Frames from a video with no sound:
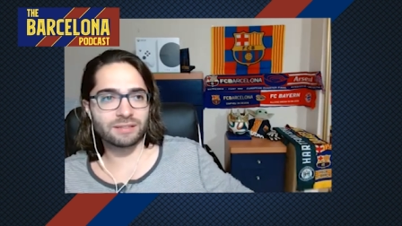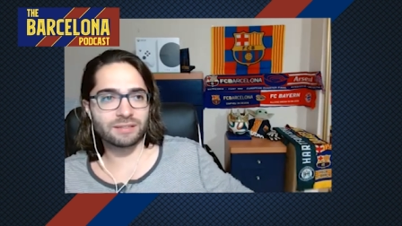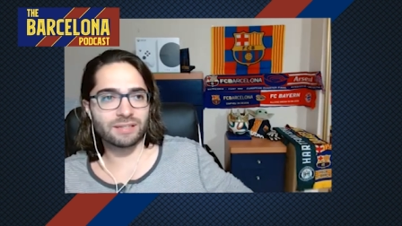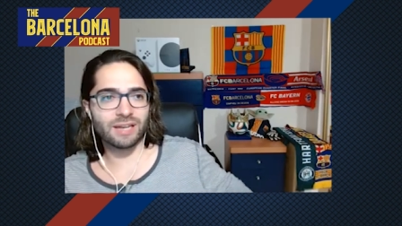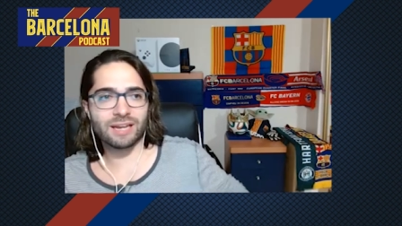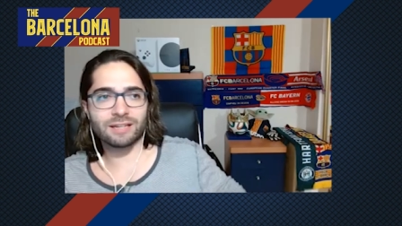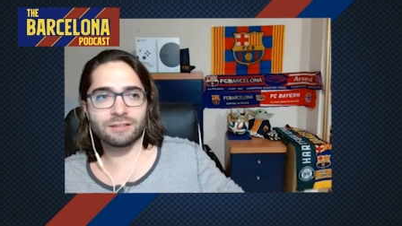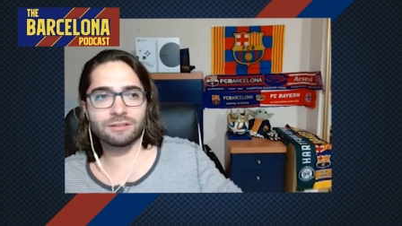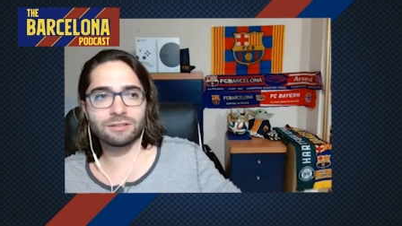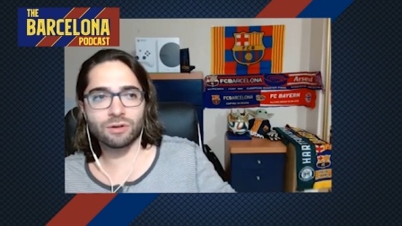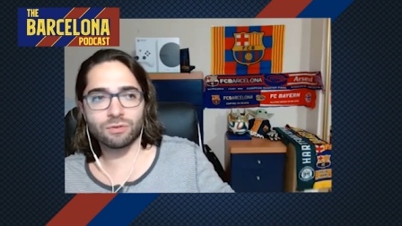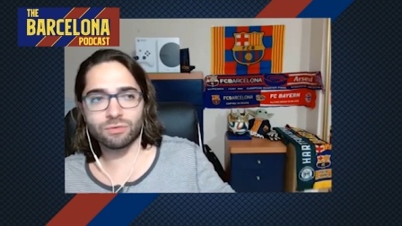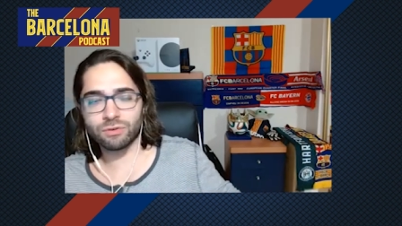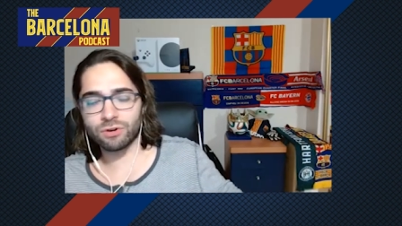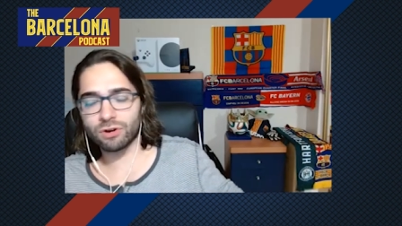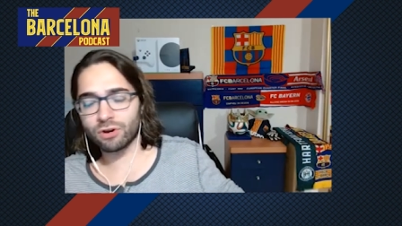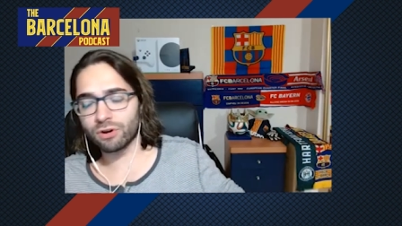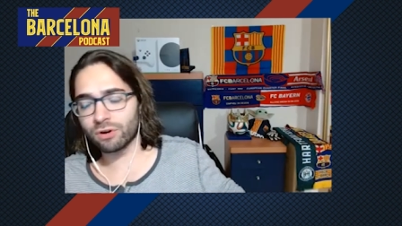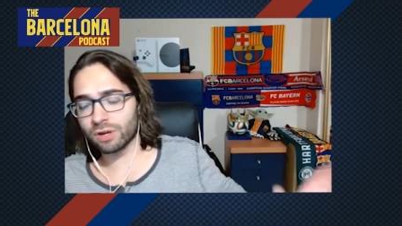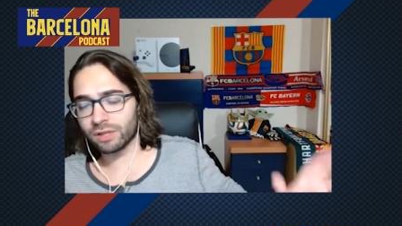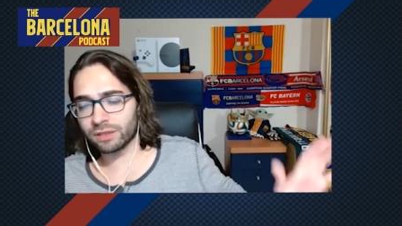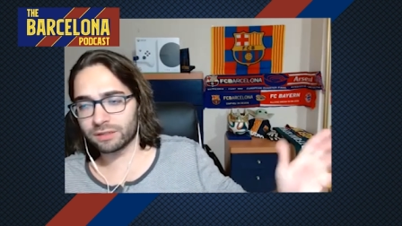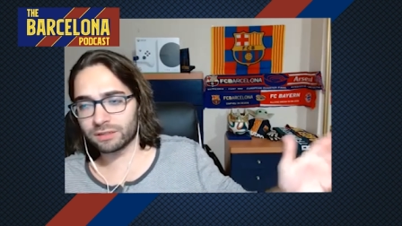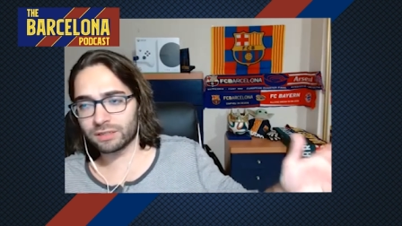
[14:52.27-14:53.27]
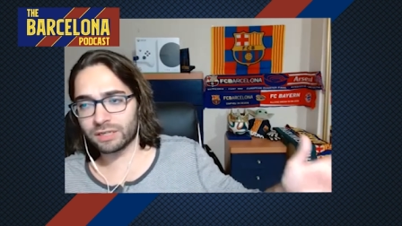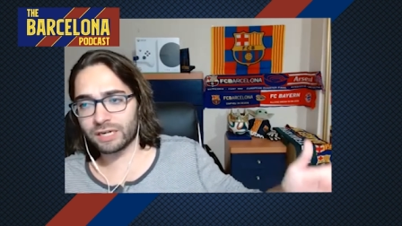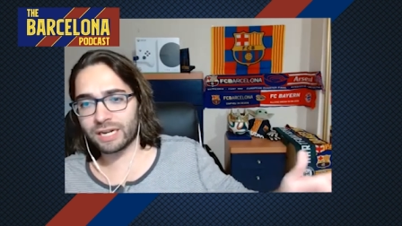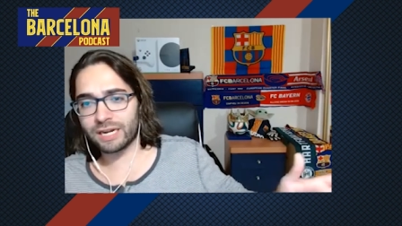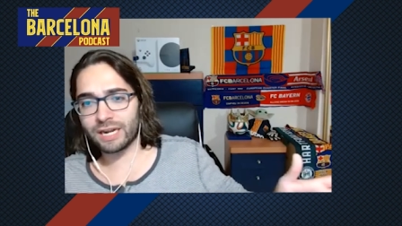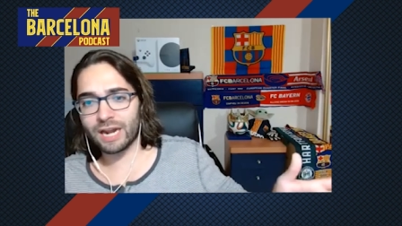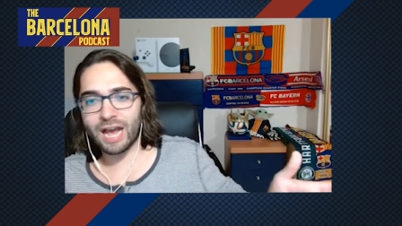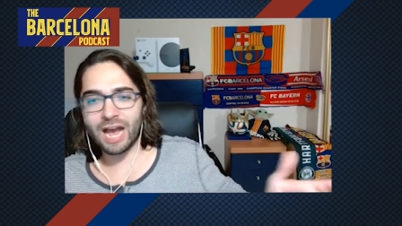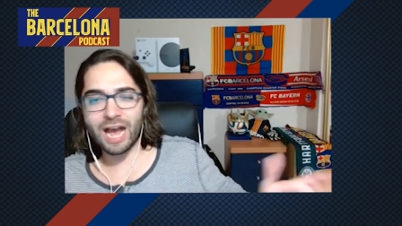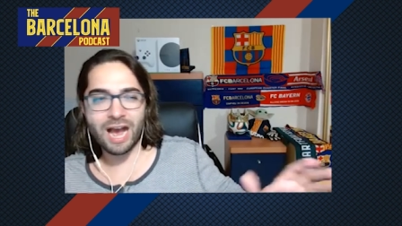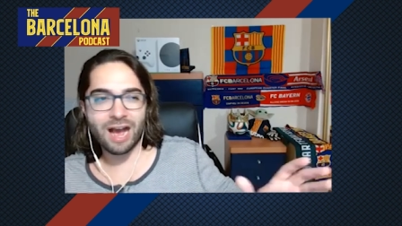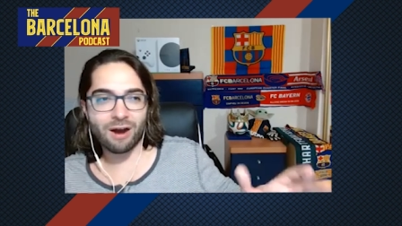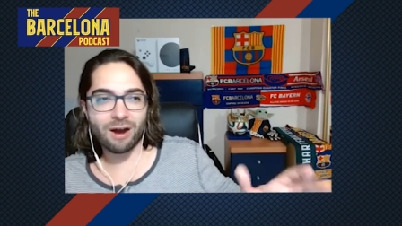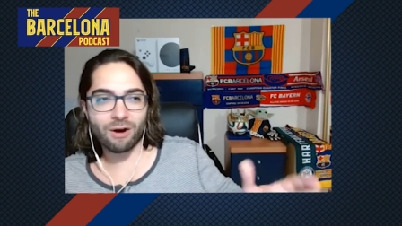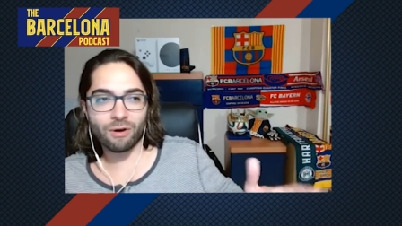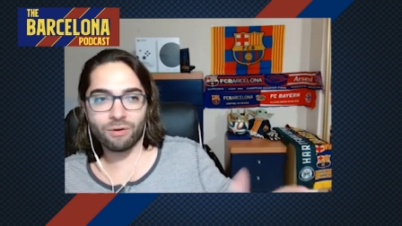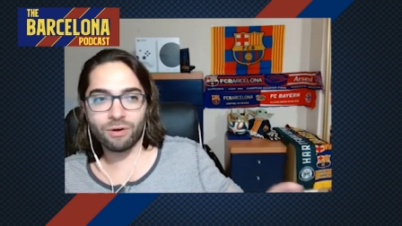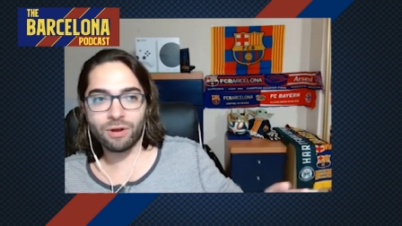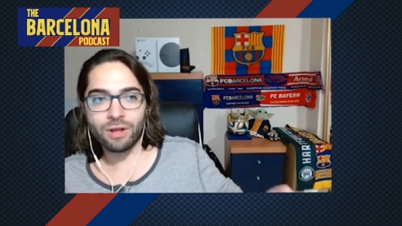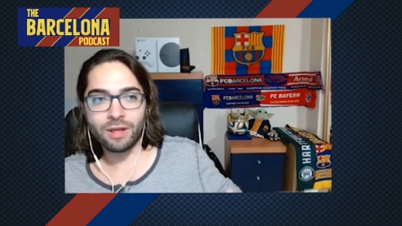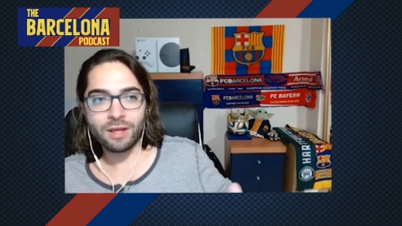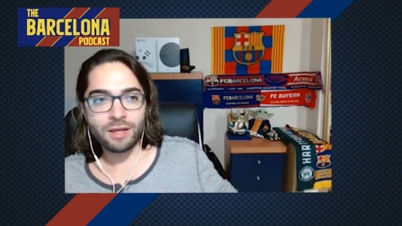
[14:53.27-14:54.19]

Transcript: I don't know on their end how